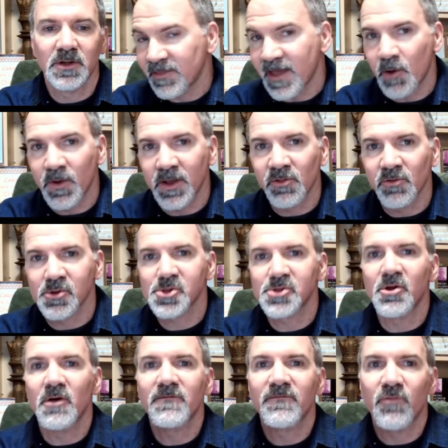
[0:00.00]
That way, there's
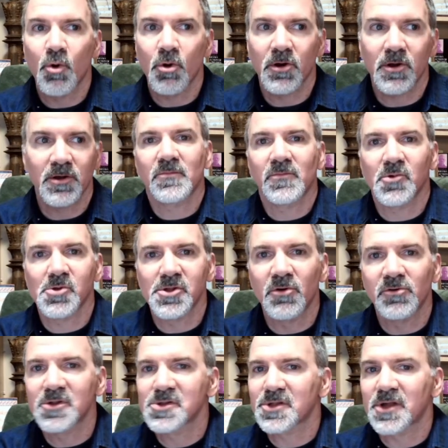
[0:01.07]
no fork, there's
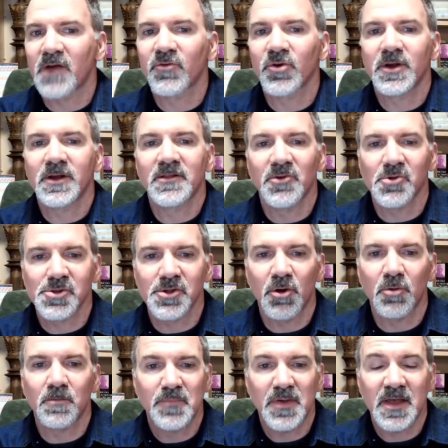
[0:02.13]
no discovery, there's
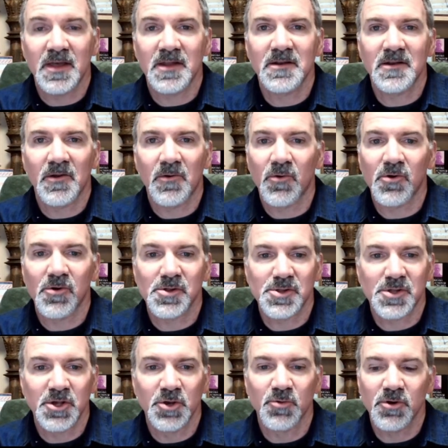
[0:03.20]
no pin or
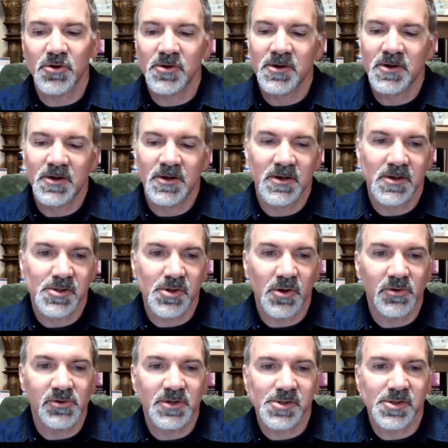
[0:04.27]
skewer
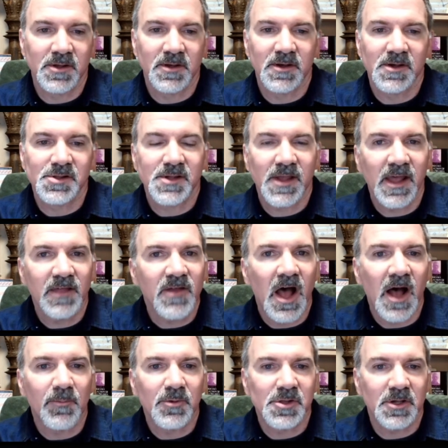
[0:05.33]
so just stay on the
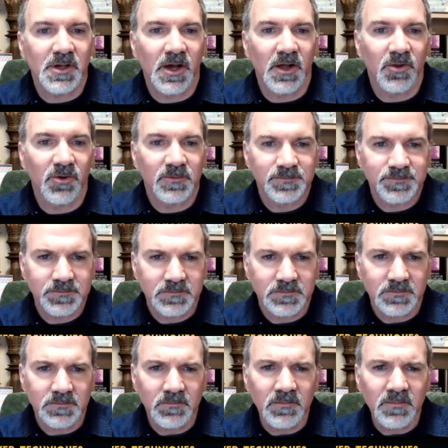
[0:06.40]
opposite color.
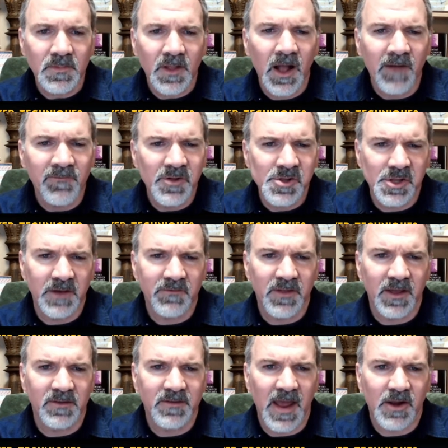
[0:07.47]
Obviously, if
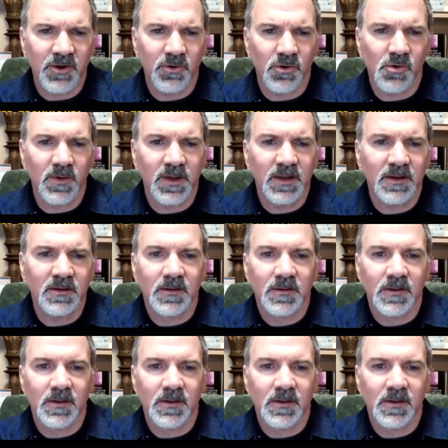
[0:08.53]
they attack your queen